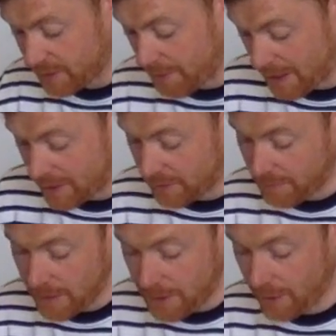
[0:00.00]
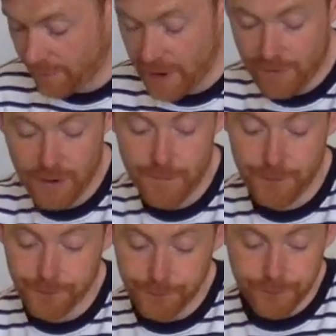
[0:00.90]
depending, maybe your favorite
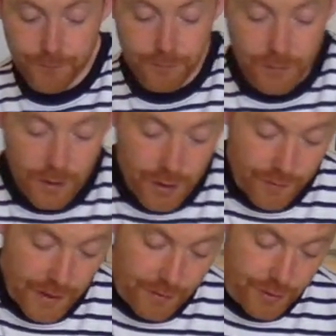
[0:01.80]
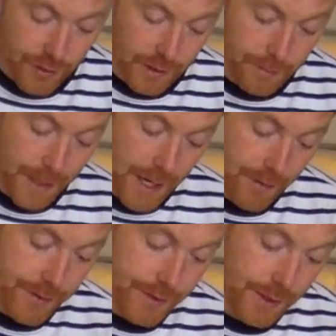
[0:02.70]
chocolate
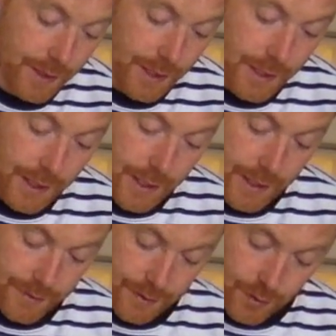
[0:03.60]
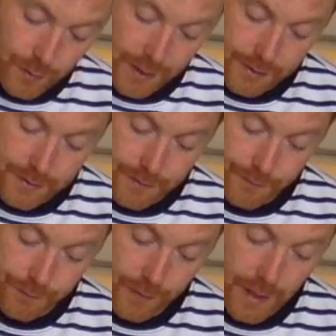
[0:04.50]
bar is a is a Twix
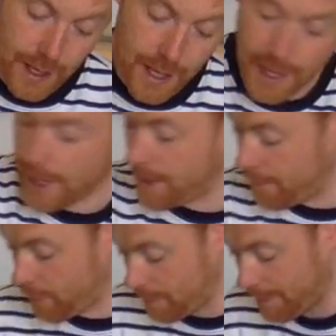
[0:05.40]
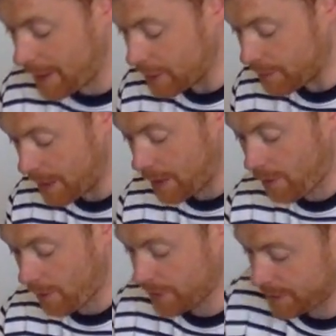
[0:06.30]
or a Mars bar
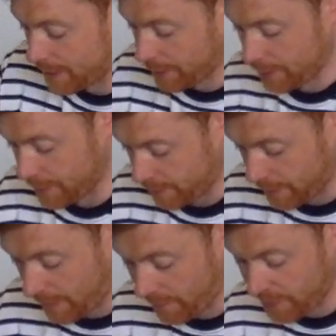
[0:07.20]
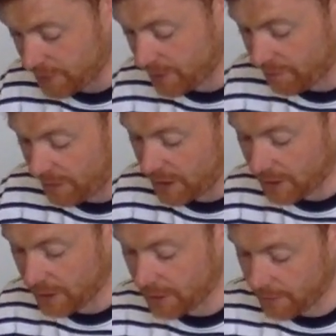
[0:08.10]
or a Snickers or whatever. So you can really
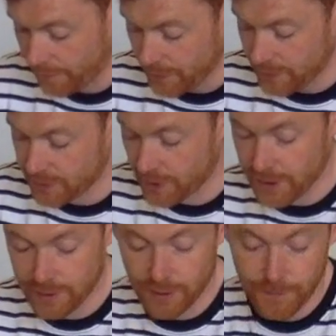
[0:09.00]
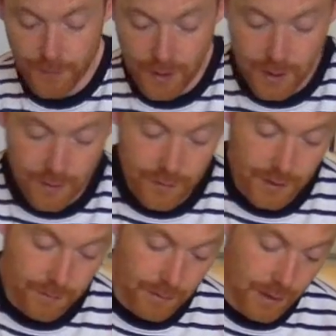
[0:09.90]
kind of decide, or
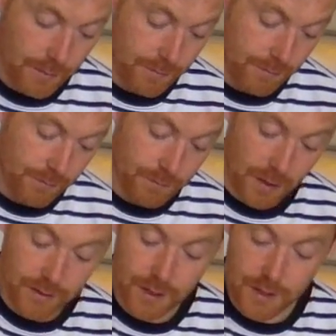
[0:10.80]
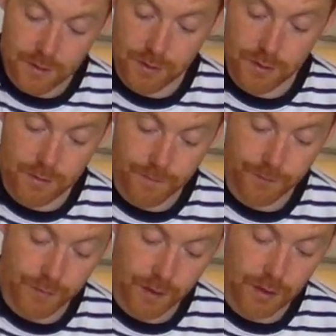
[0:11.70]
you can Maltesers,
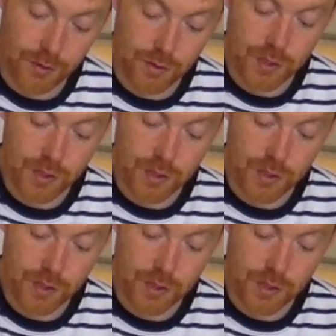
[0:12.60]
you can just